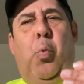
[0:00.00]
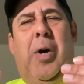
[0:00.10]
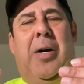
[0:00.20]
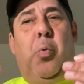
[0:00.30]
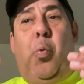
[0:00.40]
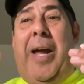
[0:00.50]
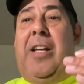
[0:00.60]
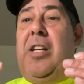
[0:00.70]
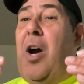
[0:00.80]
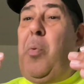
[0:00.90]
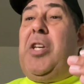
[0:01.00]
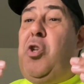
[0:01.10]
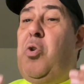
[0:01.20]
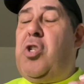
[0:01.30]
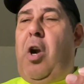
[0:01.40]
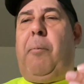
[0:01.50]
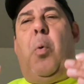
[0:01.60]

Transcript: not when you start, but